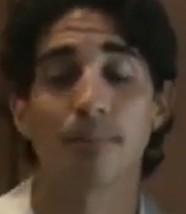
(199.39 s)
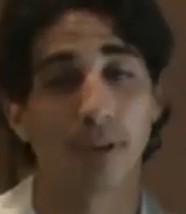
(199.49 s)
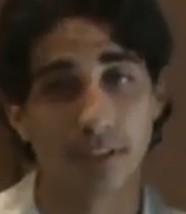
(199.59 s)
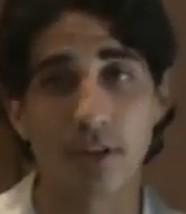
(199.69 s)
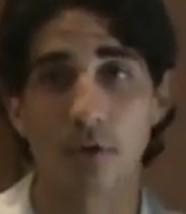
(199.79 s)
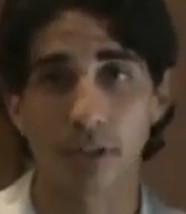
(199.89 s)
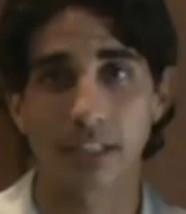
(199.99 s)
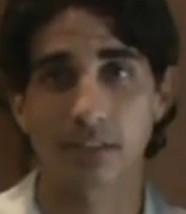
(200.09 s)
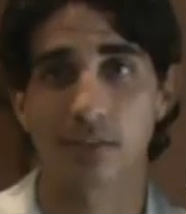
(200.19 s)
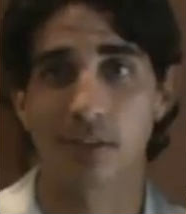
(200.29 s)
but don't
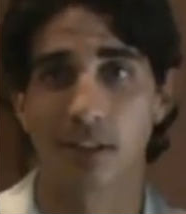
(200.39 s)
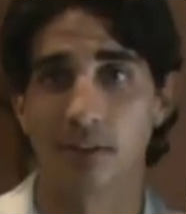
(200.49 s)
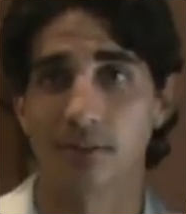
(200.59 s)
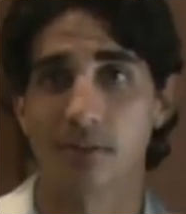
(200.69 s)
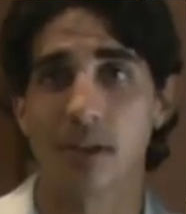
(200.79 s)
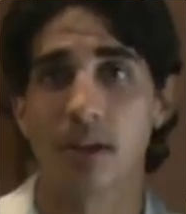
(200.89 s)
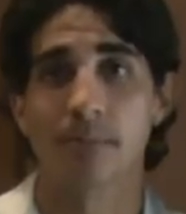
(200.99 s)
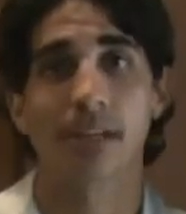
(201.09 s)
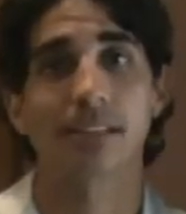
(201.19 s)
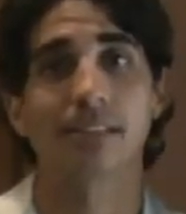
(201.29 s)
get too close,
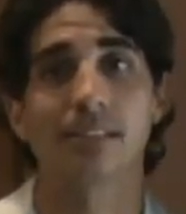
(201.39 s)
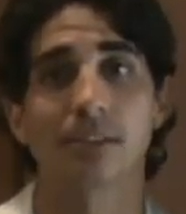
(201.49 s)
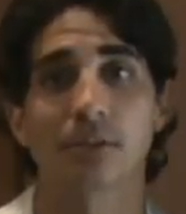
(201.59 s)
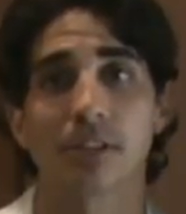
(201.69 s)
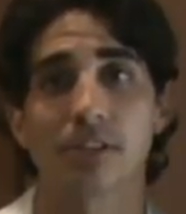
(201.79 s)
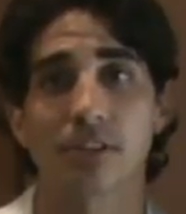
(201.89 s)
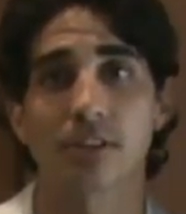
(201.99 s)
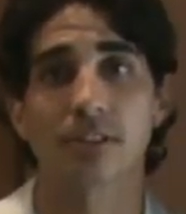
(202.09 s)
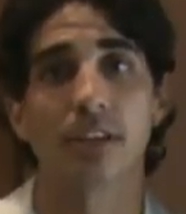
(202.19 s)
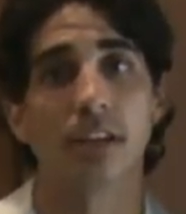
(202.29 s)
because these
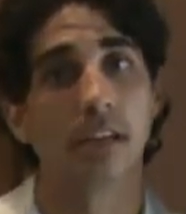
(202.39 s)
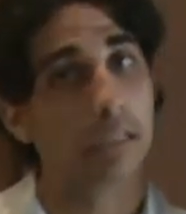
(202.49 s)
creatures